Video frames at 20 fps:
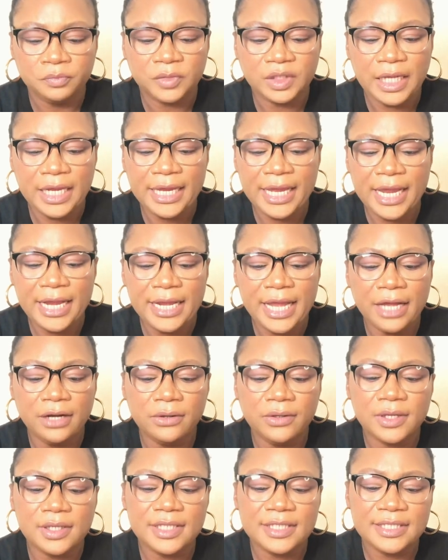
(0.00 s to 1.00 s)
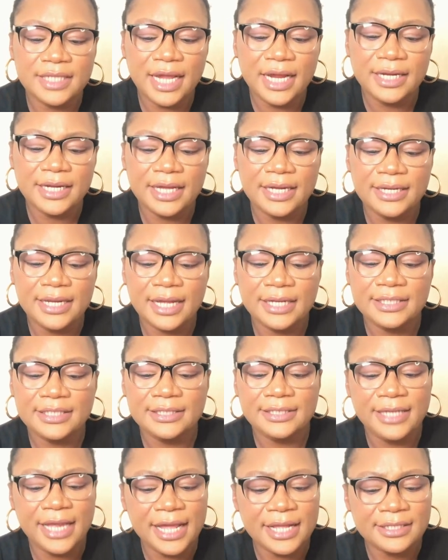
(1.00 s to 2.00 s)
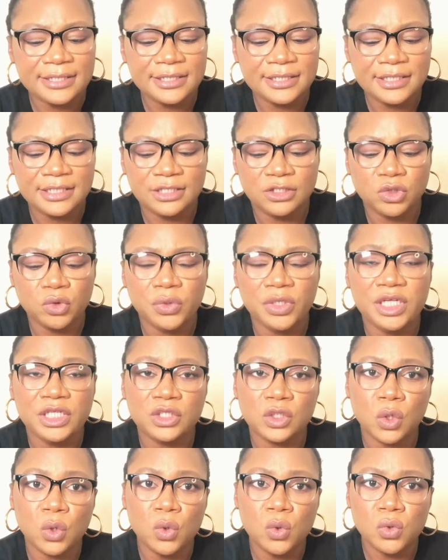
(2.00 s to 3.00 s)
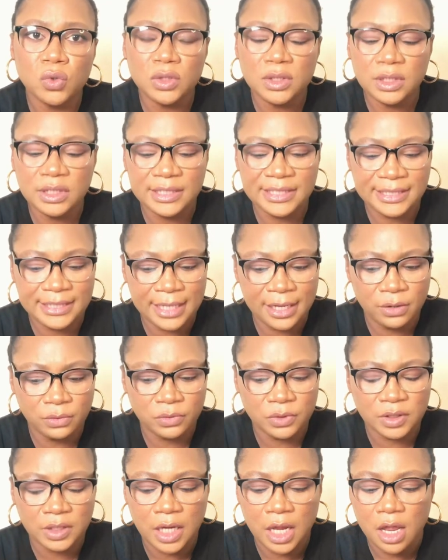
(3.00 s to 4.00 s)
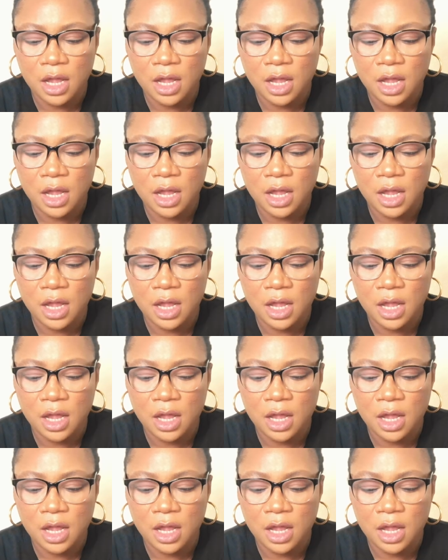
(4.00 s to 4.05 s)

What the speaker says: Again, another designer that danced to its own sound.